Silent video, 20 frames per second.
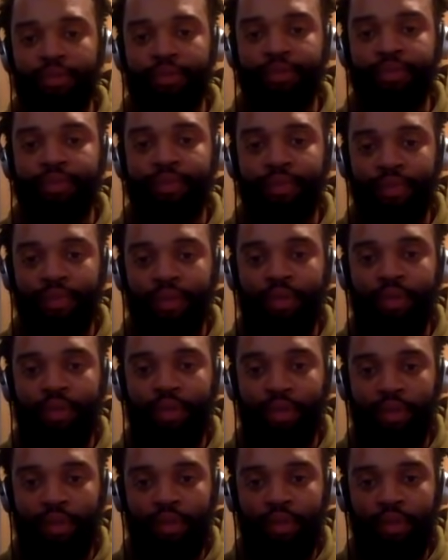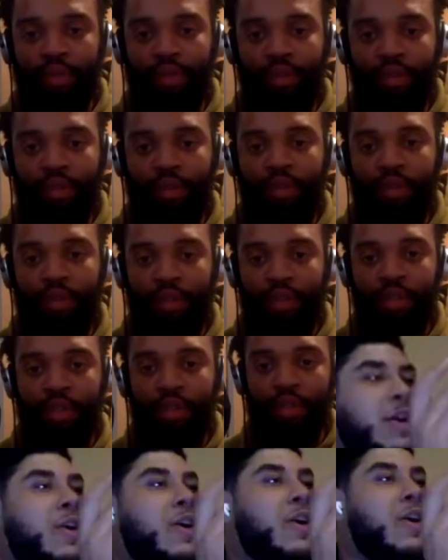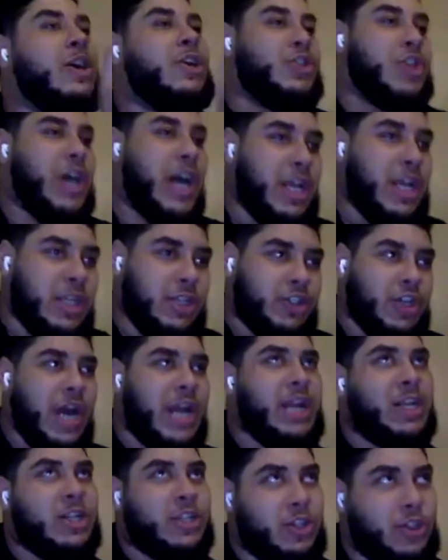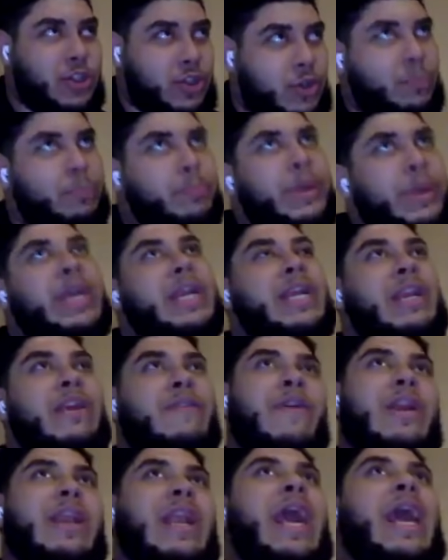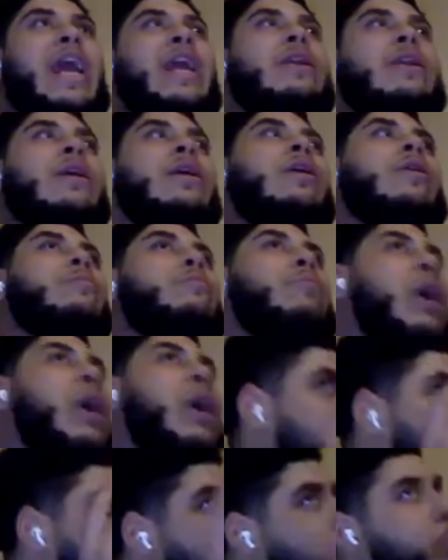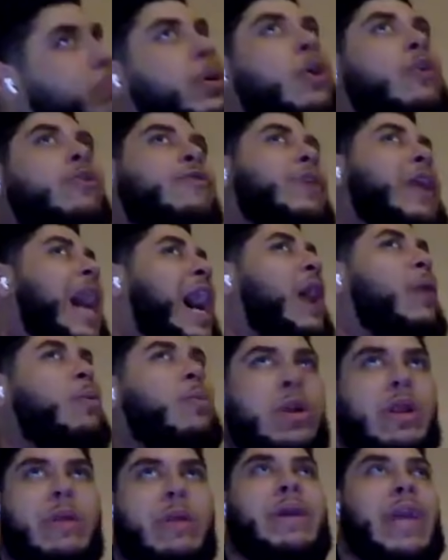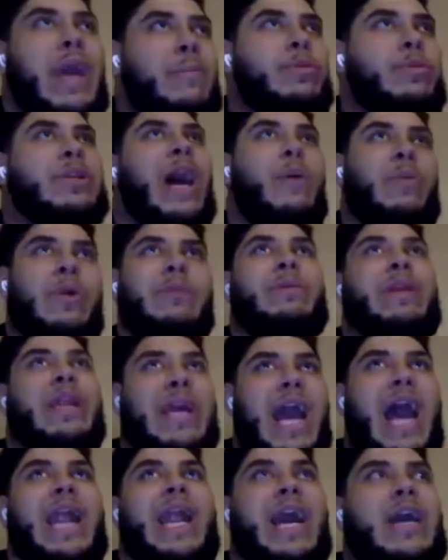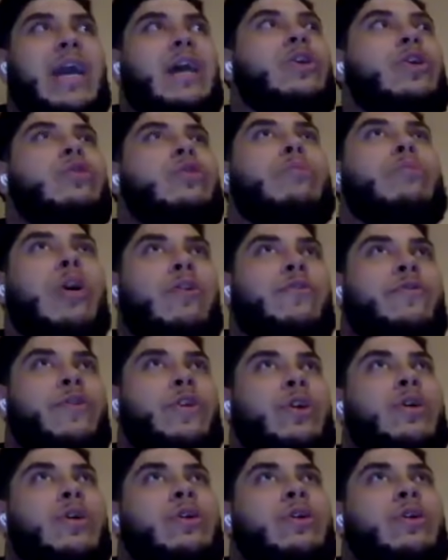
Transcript: my main objective right now. Trying to be in a different lane, but do both. Like I want to be the guy that can do both. You know?